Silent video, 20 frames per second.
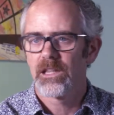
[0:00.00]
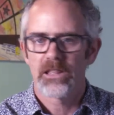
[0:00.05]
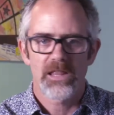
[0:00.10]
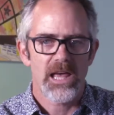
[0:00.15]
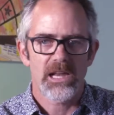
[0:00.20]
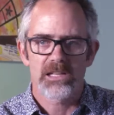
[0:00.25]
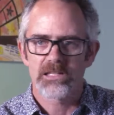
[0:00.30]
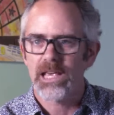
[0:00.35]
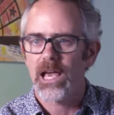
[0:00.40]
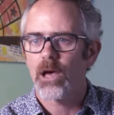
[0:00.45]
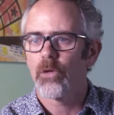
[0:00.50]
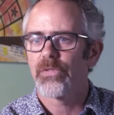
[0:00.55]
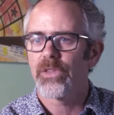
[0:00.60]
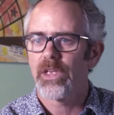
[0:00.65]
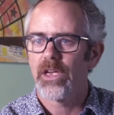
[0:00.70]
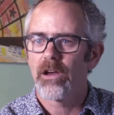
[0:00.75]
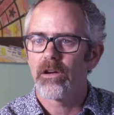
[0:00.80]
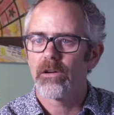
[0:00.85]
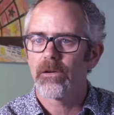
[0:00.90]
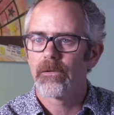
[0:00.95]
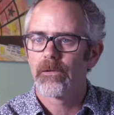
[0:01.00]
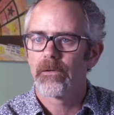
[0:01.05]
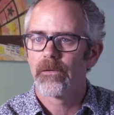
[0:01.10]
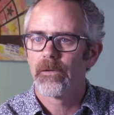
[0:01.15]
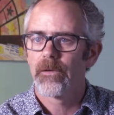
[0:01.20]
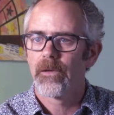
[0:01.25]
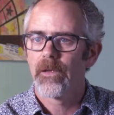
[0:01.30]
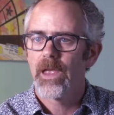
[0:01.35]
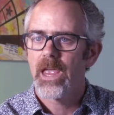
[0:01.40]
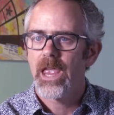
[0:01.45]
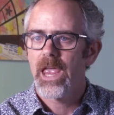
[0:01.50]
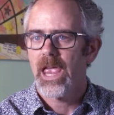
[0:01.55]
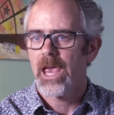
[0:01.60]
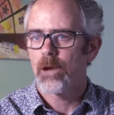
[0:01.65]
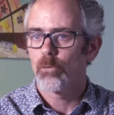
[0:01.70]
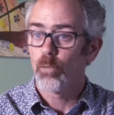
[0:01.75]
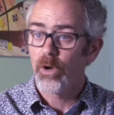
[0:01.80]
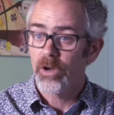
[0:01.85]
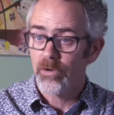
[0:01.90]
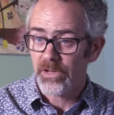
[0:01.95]
that is out there,
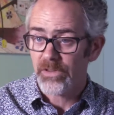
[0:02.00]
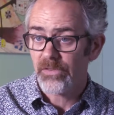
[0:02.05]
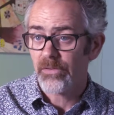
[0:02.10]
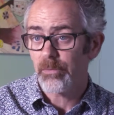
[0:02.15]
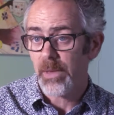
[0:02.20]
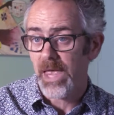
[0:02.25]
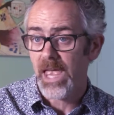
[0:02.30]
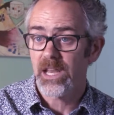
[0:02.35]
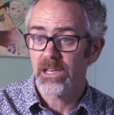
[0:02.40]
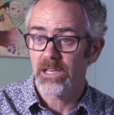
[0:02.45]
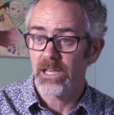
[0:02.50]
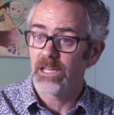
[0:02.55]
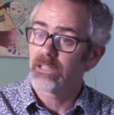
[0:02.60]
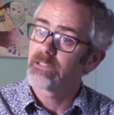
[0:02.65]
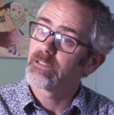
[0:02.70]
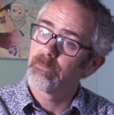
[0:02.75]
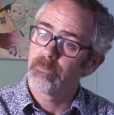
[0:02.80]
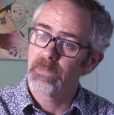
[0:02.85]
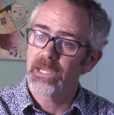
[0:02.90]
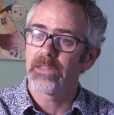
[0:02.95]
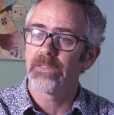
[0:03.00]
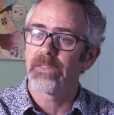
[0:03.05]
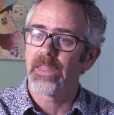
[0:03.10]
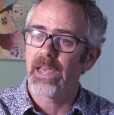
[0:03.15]
and we're expanding to meet